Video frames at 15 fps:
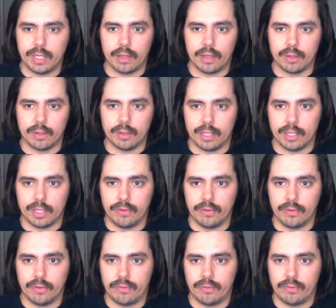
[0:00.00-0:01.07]
There's lots
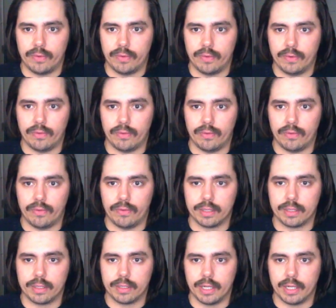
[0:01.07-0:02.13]
of different
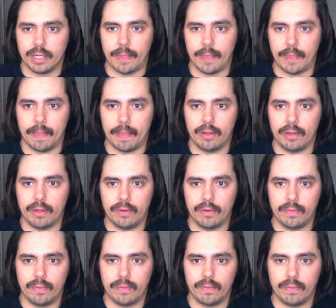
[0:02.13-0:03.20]
things. Another
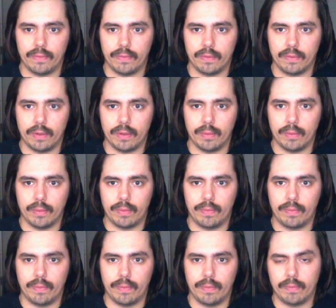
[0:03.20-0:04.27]

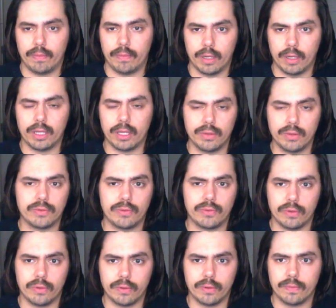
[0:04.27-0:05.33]

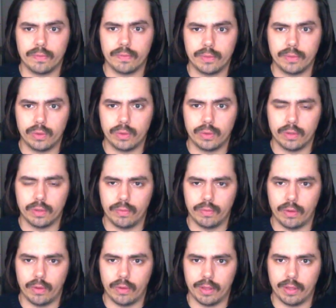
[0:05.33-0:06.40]
useful tool with
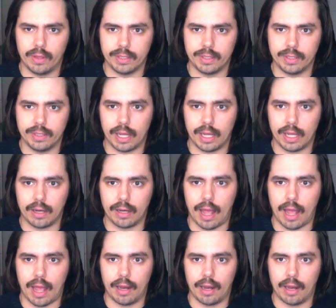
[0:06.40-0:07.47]
this is I can
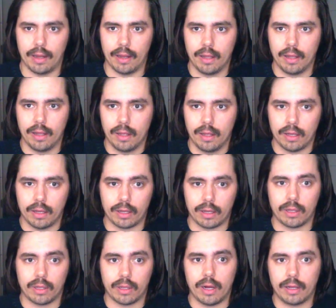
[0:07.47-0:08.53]
add a
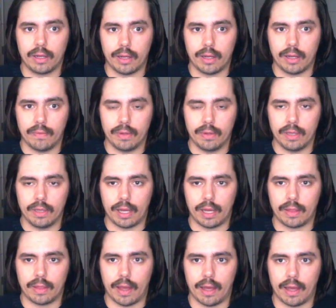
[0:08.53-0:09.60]
clock. I really like
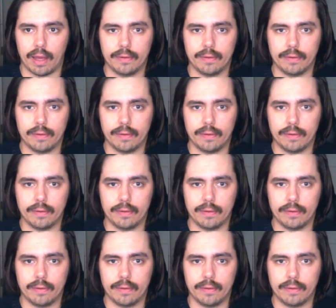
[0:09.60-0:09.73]
that.